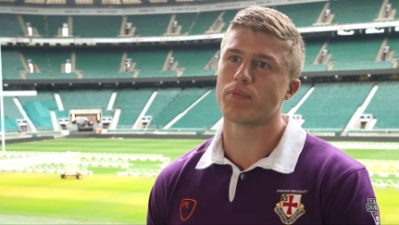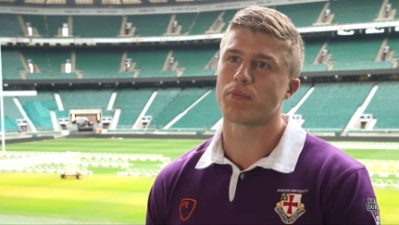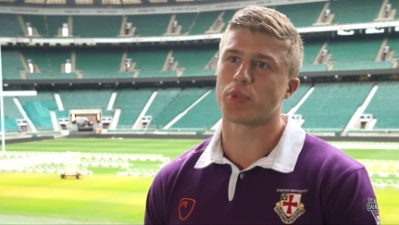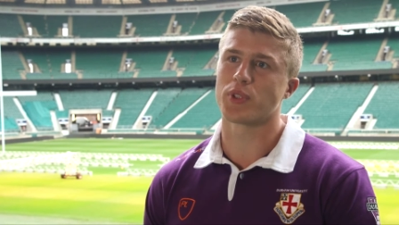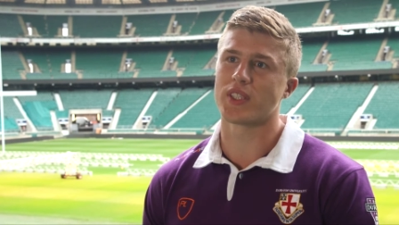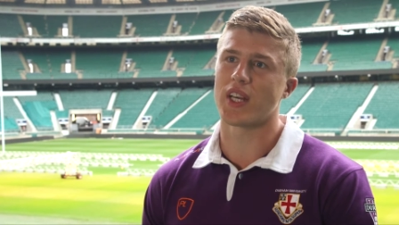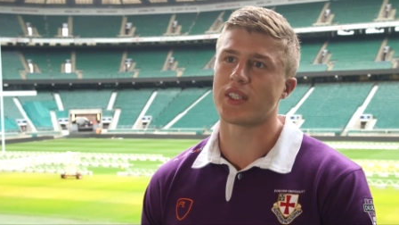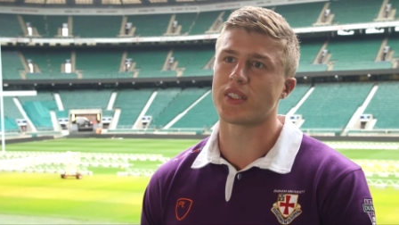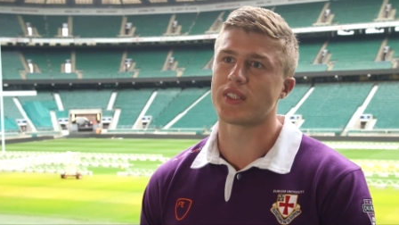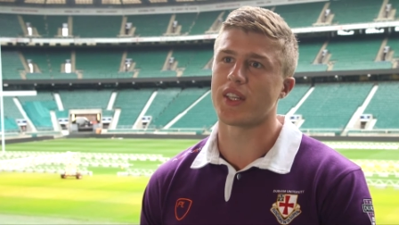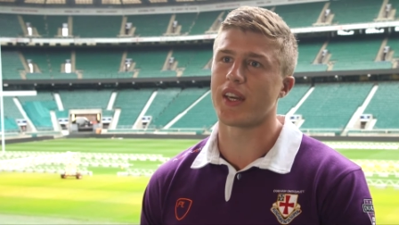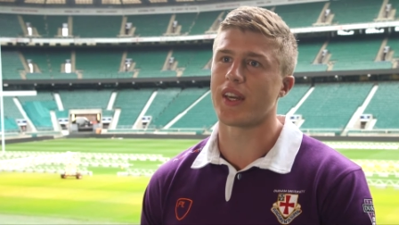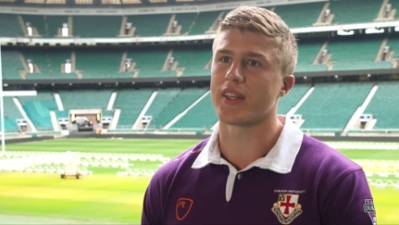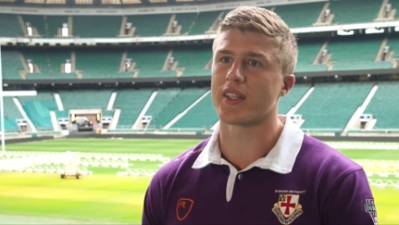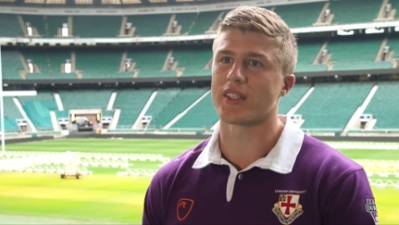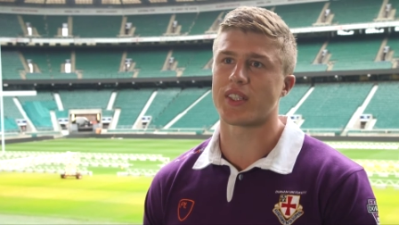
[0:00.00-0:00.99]

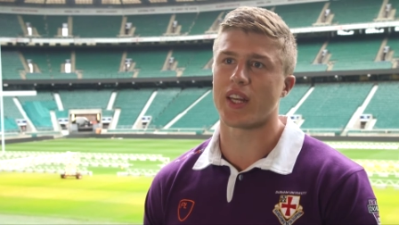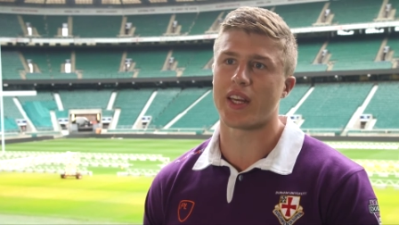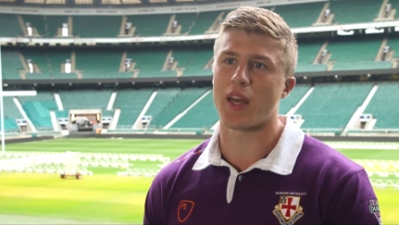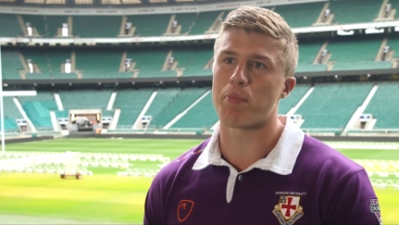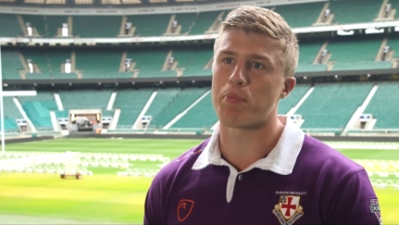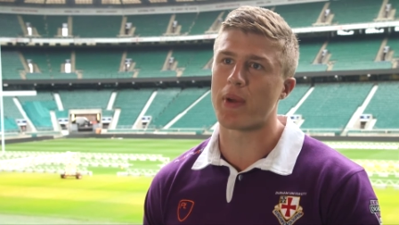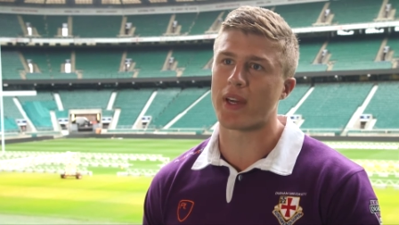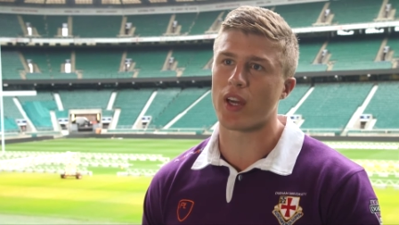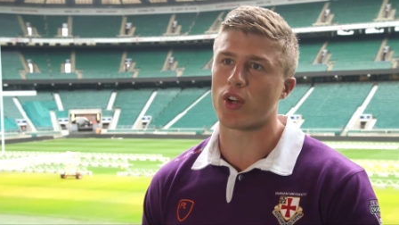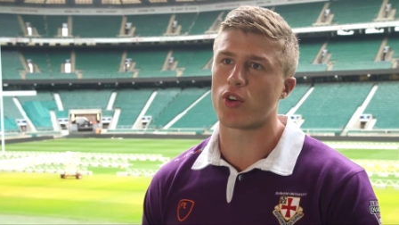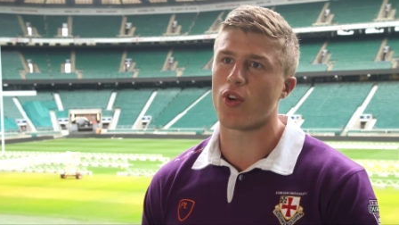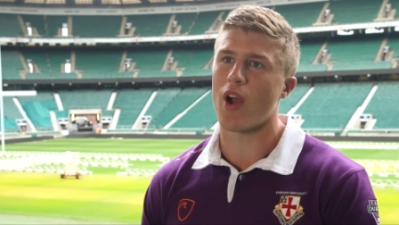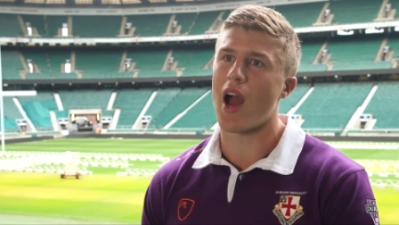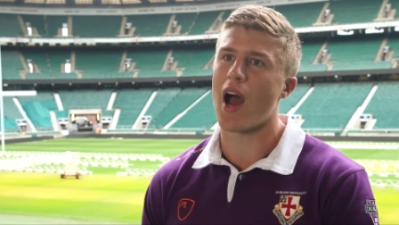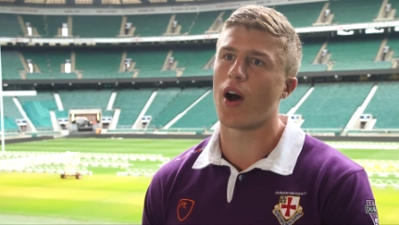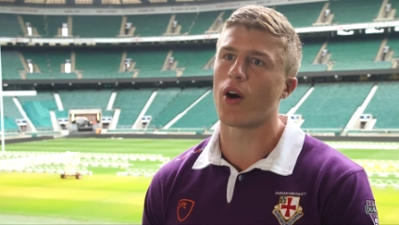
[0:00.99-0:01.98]
presenting. There's going to get bigger
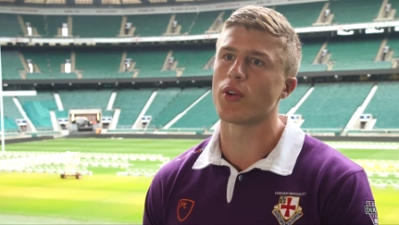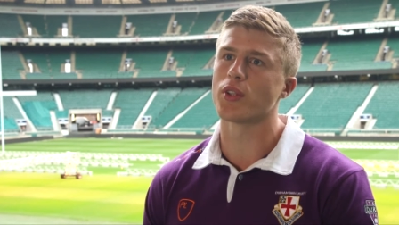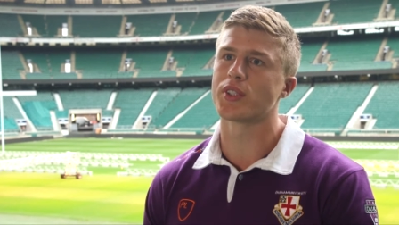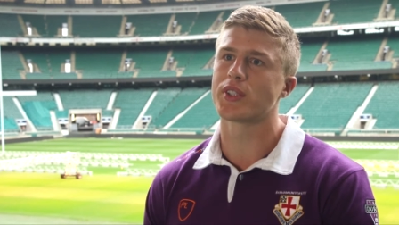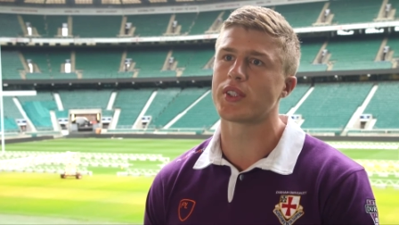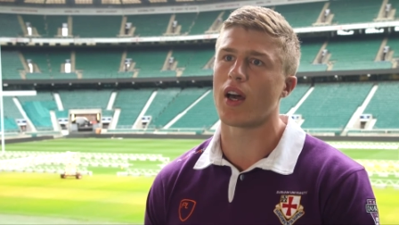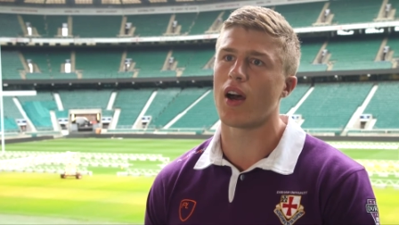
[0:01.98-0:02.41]
crowds.